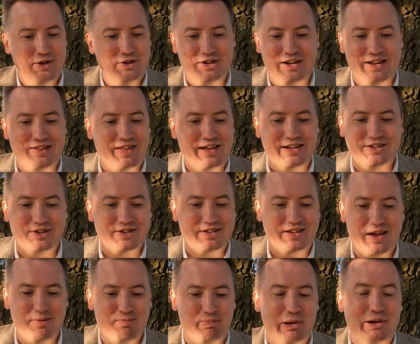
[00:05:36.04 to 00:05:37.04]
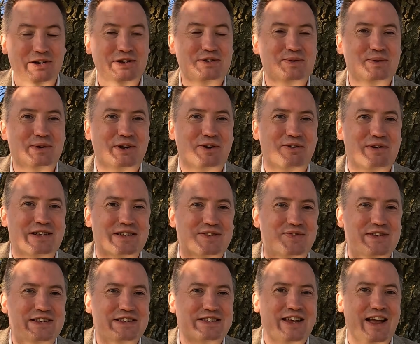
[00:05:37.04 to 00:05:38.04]
usually things just get burnt to a
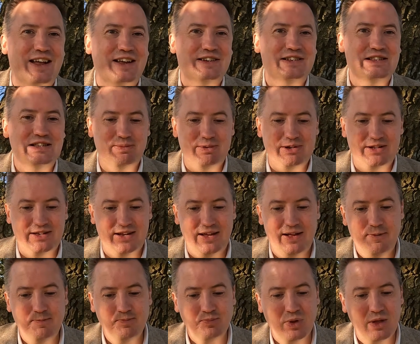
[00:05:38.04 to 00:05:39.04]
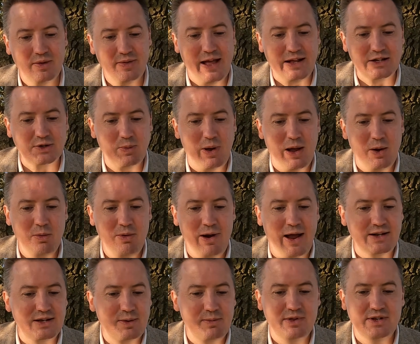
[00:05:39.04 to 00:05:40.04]
crisp in seconds, but that's where we're
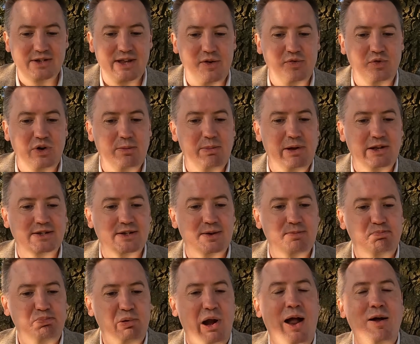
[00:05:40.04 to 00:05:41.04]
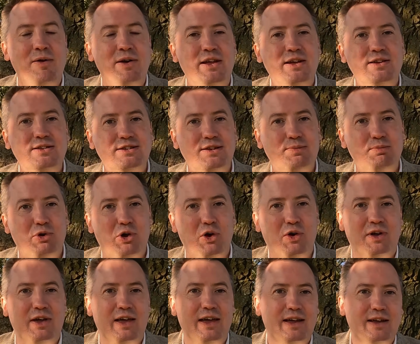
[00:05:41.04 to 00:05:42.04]
at. I mean, there's definitely been some browning and some
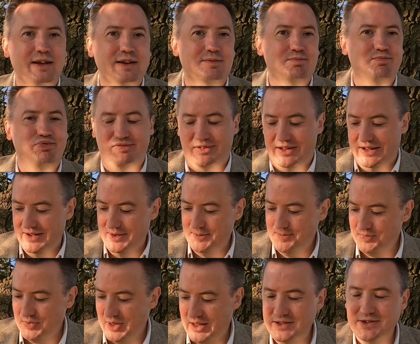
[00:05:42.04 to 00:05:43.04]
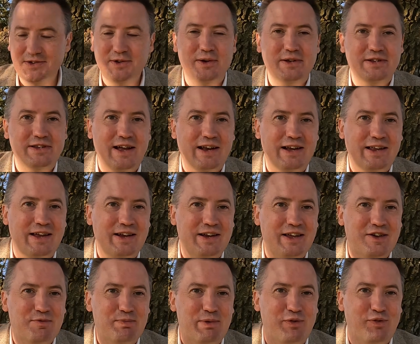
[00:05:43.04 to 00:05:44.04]
cooking, and it's not exactly going
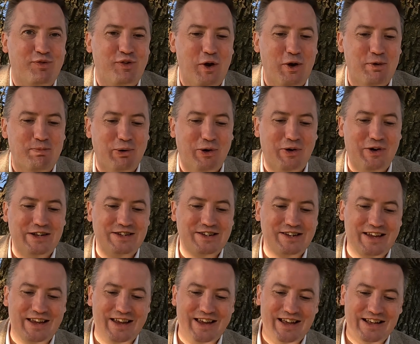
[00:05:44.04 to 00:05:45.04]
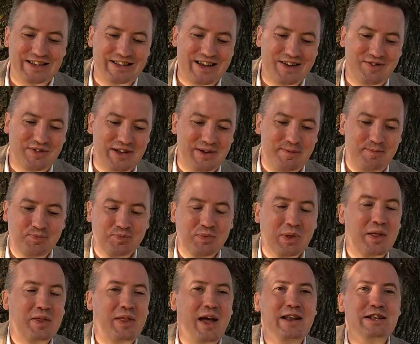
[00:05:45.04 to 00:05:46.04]
to give me food poisoning, is it? But
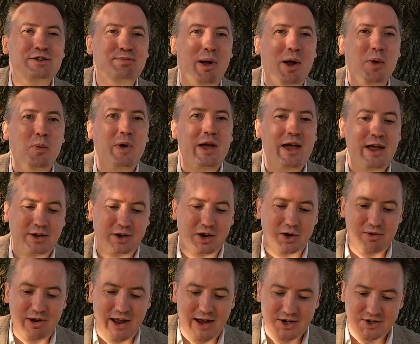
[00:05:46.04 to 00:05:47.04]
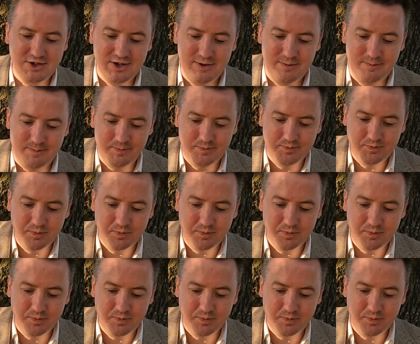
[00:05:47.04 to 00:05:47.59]
that is my weird creation,